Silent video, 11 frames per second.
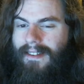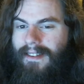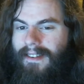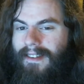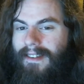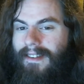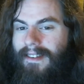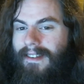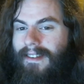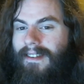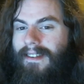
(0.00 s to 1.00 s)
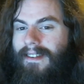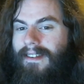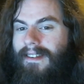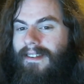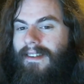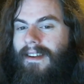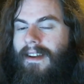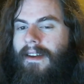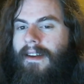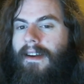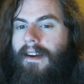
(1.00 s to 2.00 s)

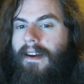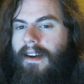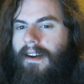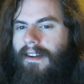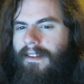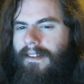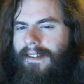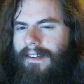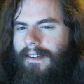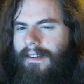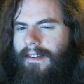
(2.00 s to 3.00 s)
Nobody speaks.